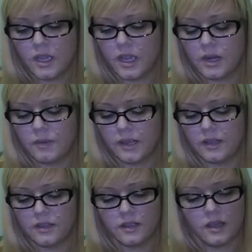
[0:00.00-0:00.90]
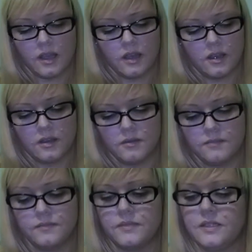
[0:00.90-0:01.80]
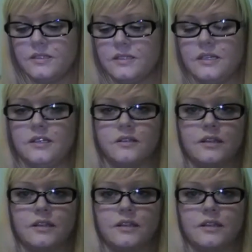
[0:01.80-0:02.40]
Anyway, his CD looked